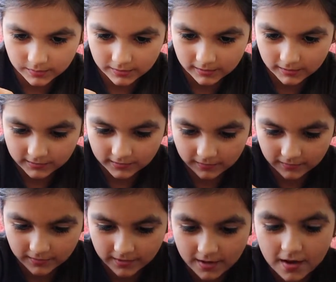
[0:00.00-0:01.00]
but it looks like
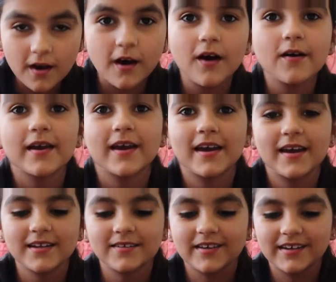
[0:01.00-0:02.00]
one. Okay,
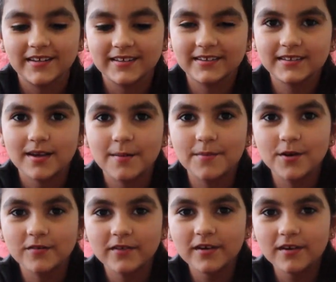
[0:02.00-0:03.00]
anyways,
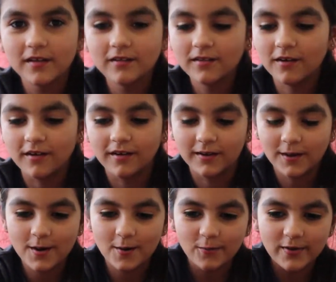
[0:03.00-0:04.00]
moving along,
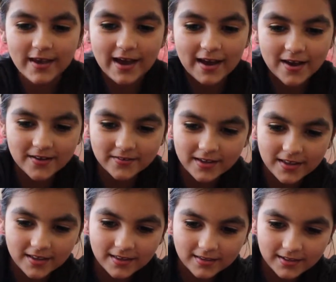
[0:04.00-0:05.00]
we have
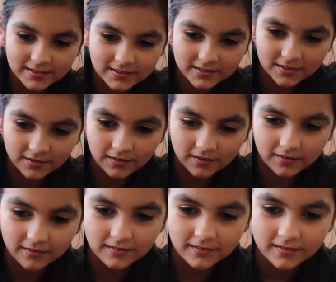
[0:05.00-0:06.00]
this
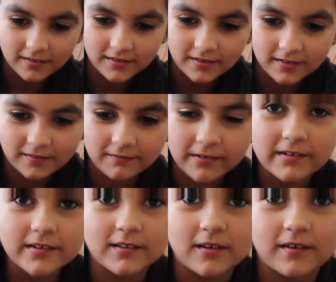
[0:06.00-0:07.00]
girl.
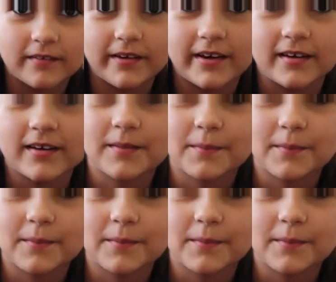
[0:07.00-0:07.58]
Very long neck.